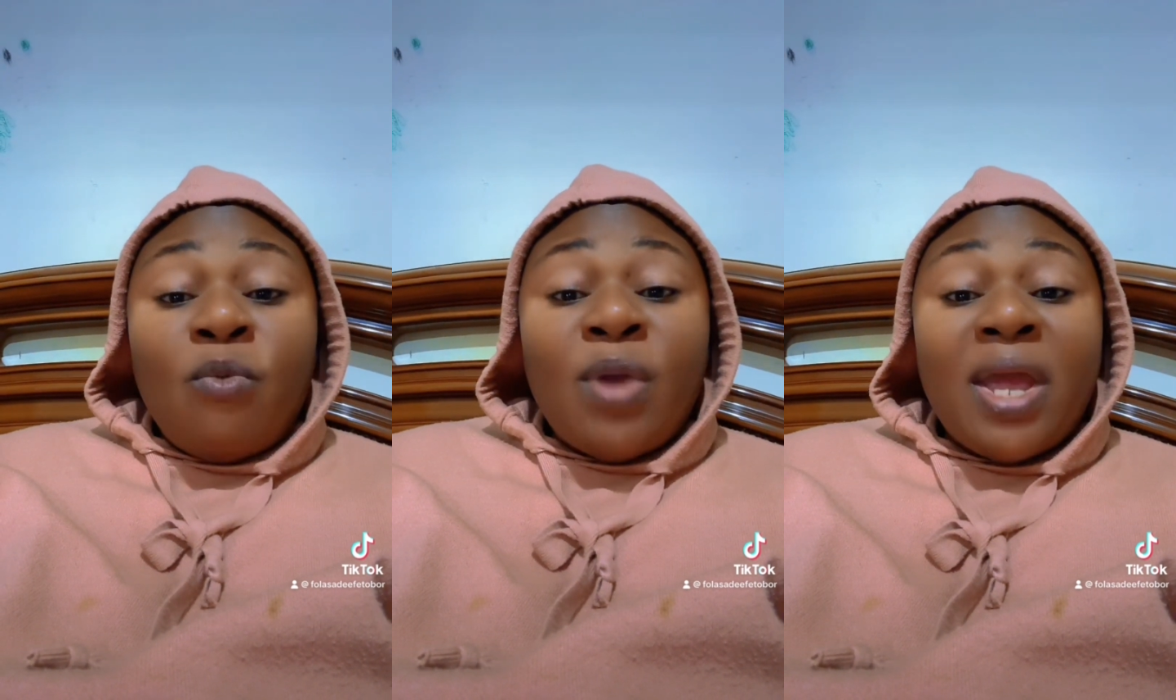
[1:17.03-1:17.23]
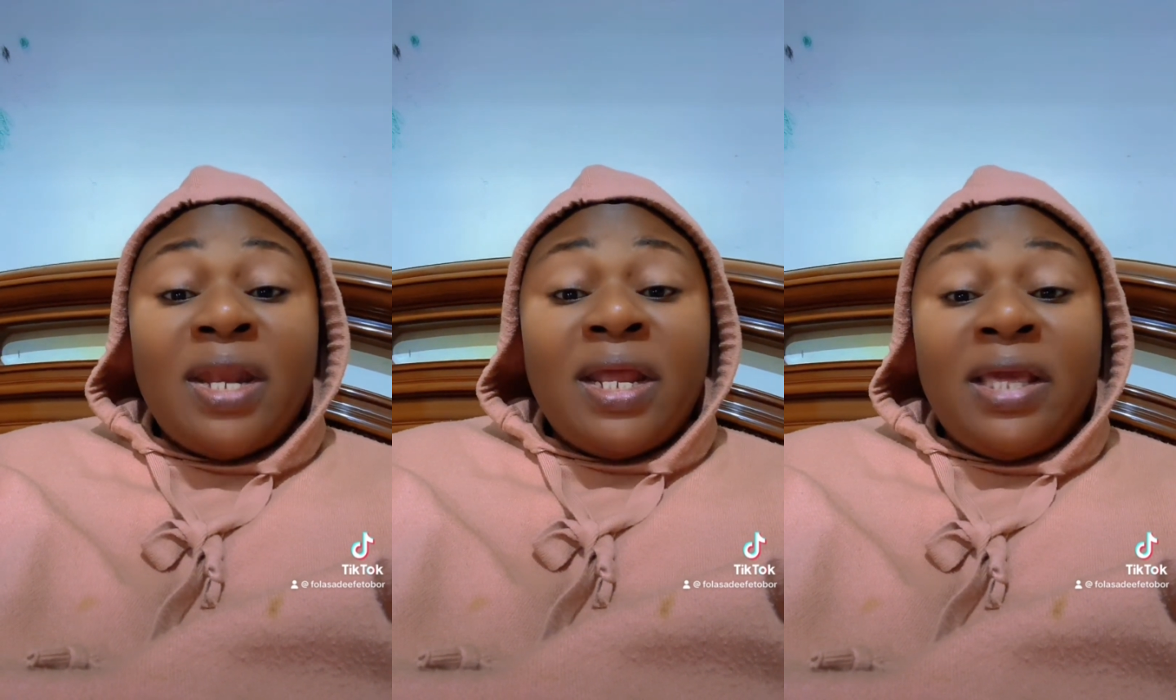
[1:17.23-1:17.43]

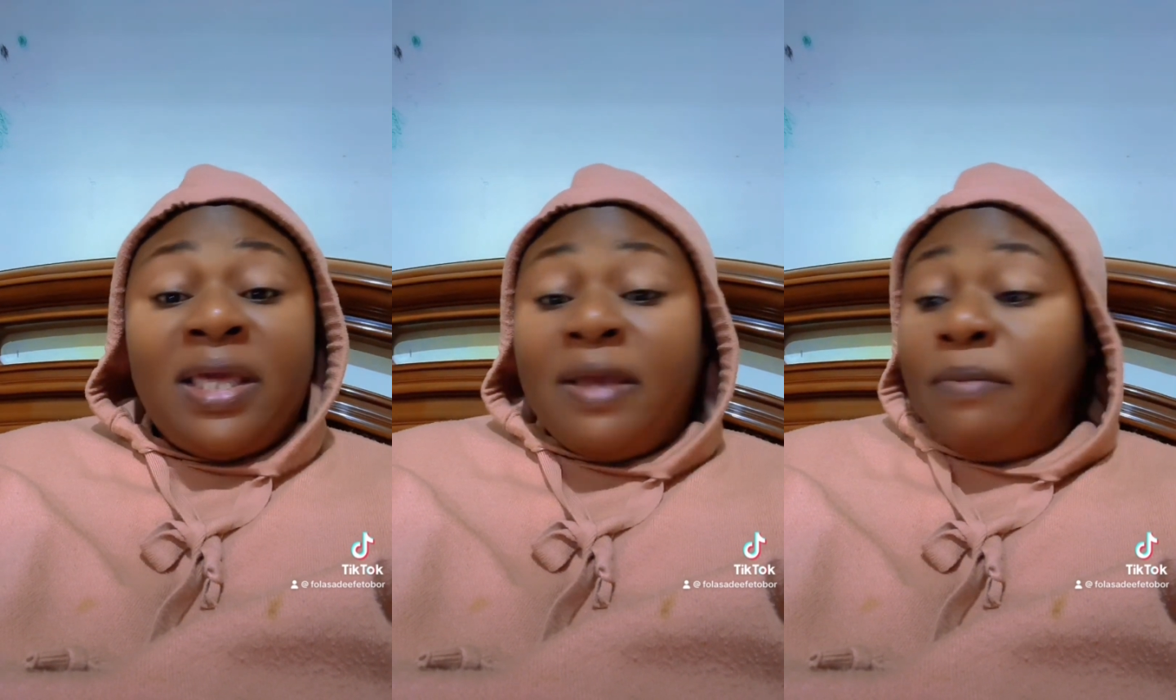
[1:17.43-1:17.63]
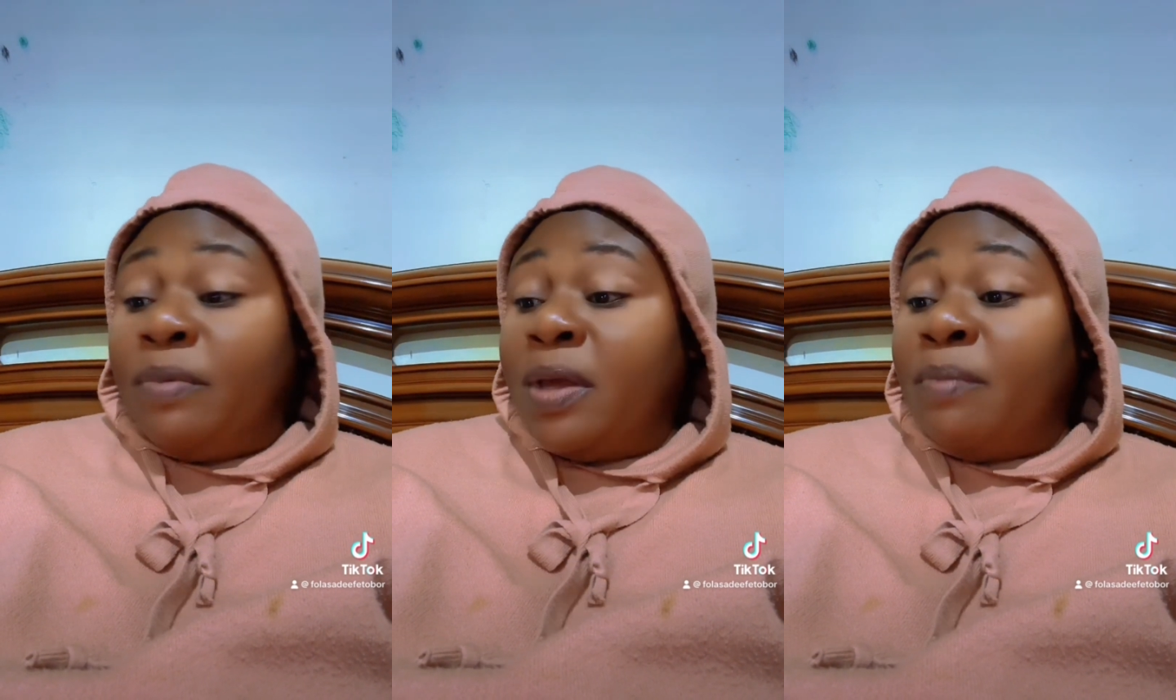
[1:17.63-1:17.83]
where they
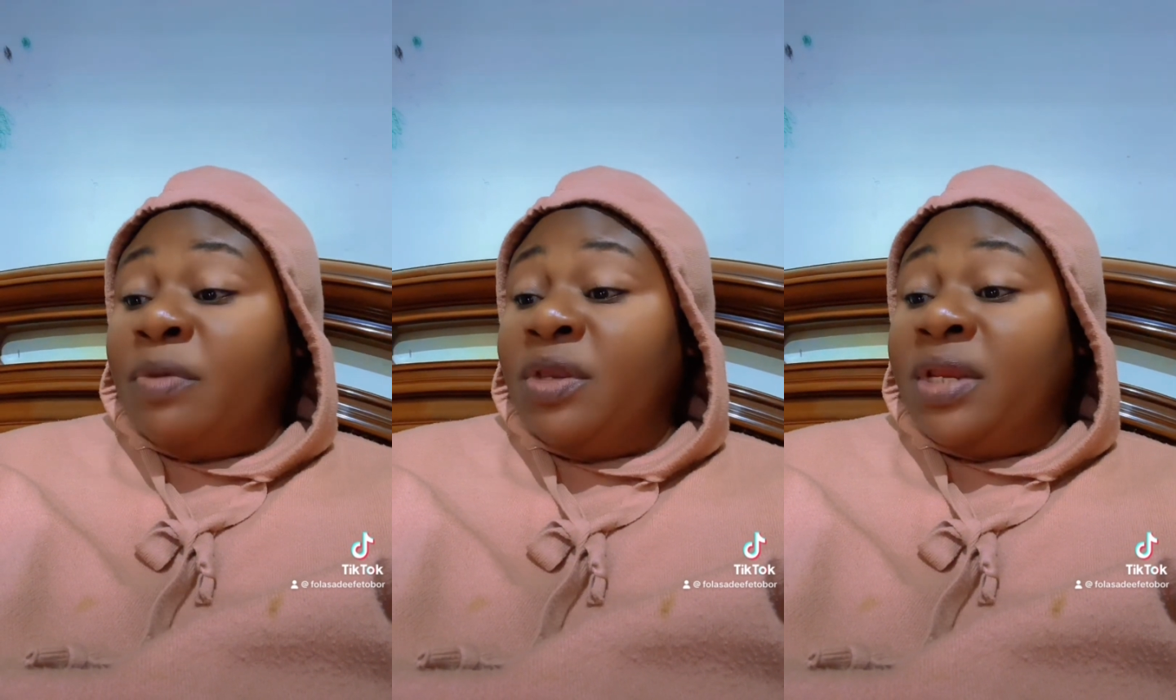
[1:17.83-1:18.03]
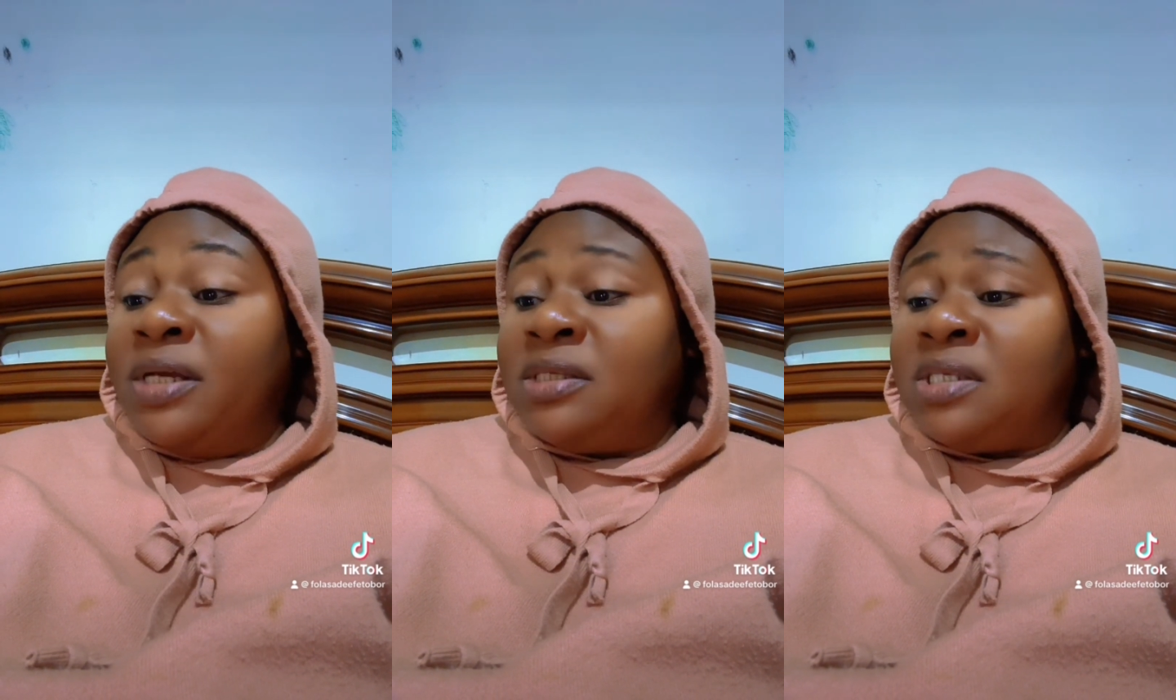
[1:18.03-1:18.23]
keep them,
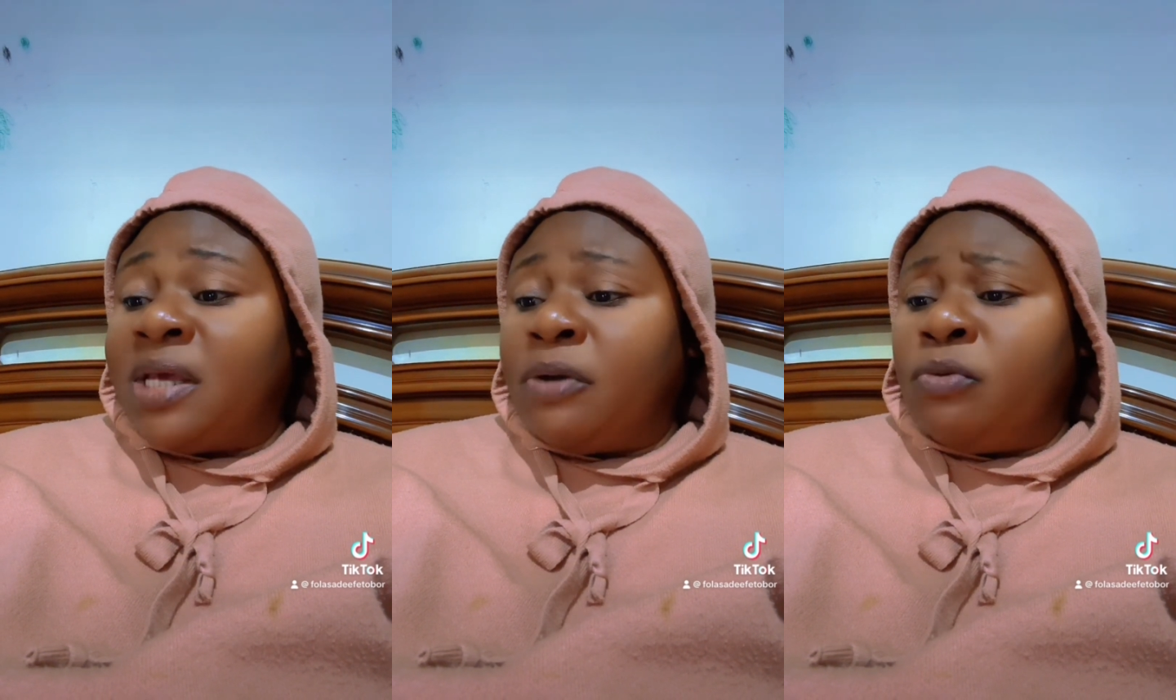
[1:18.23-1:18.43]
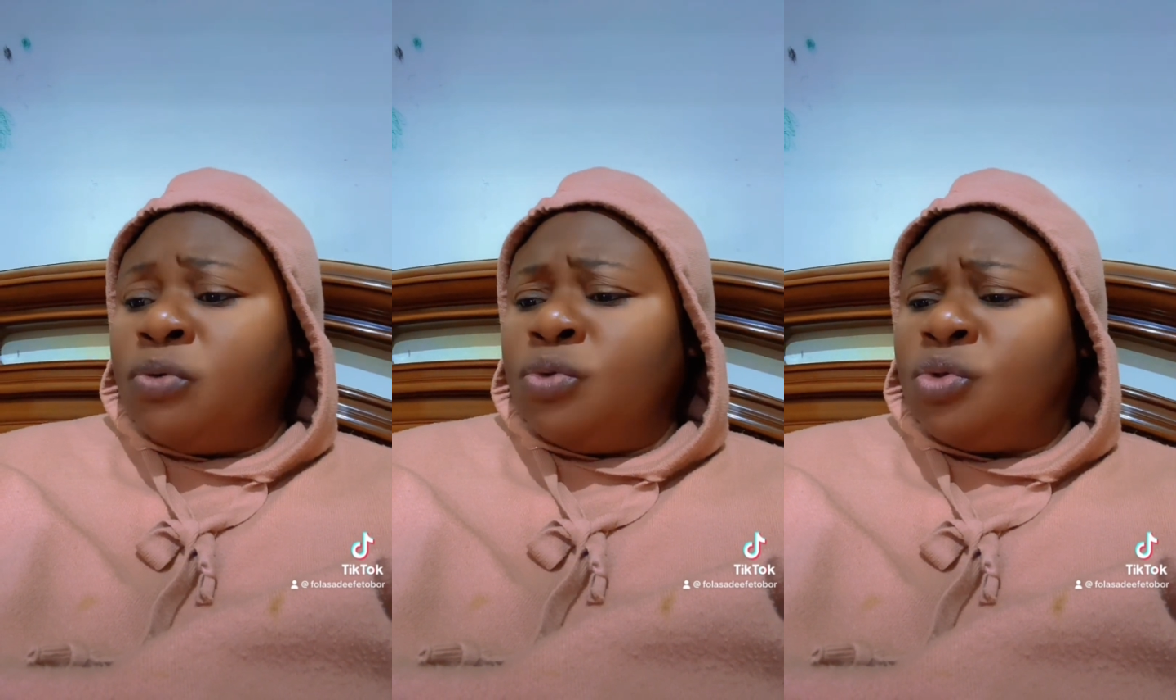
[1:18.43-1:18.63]
in a
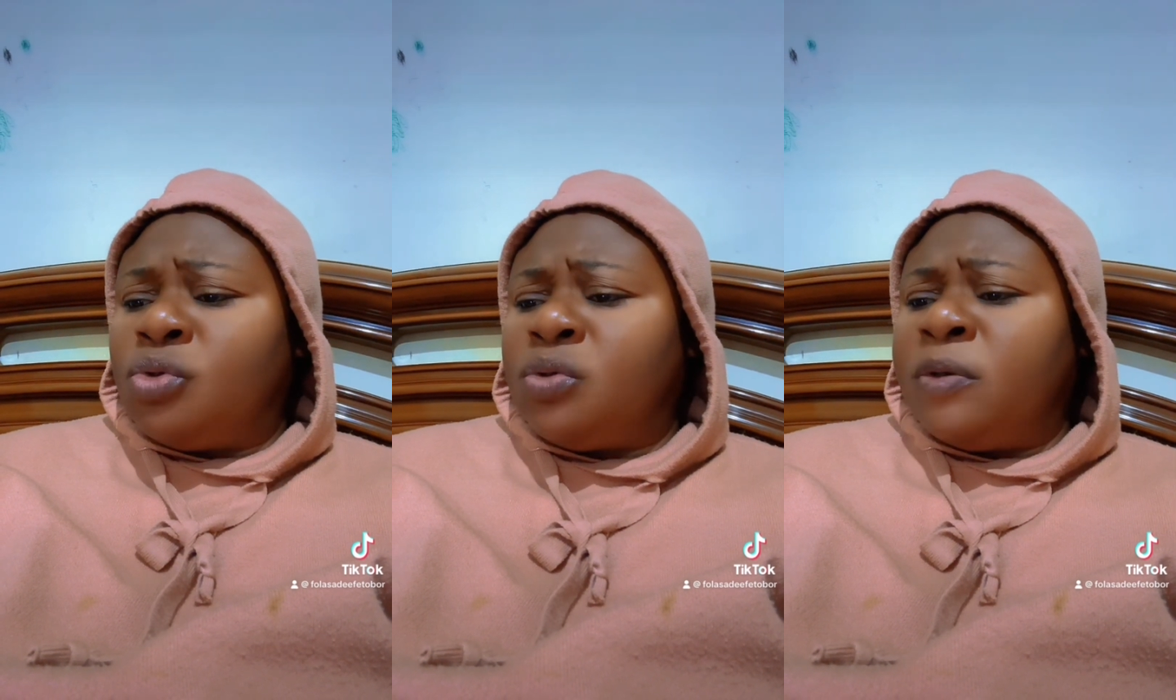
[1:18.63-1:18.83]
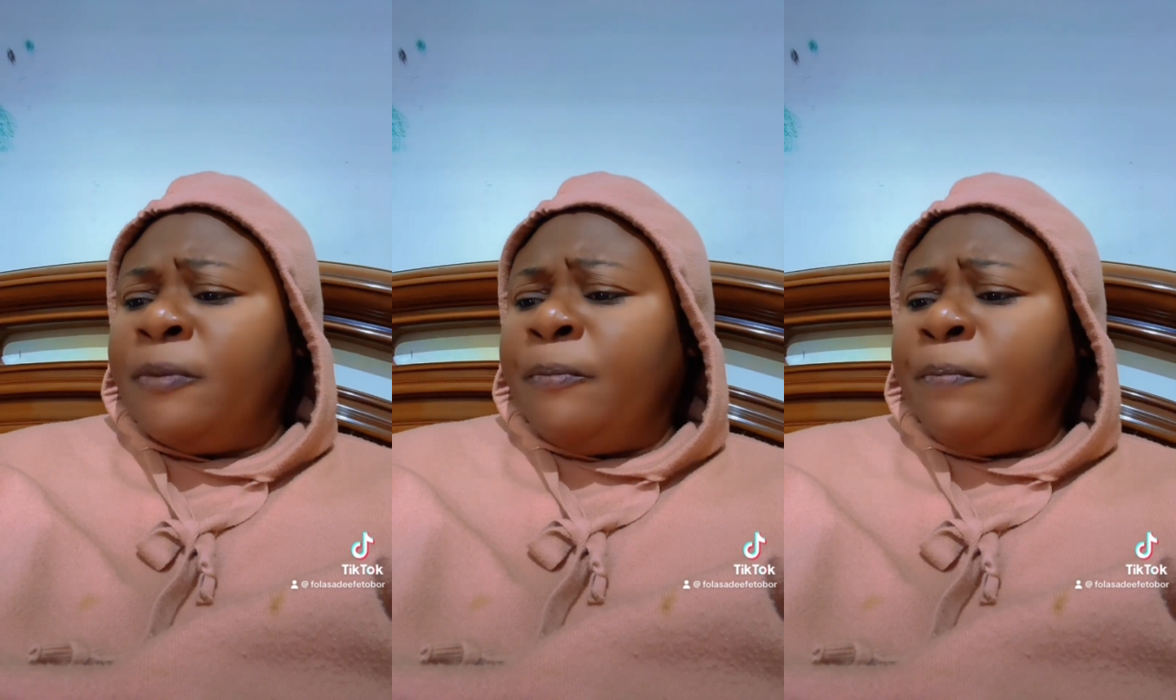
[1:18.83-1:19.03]
circus,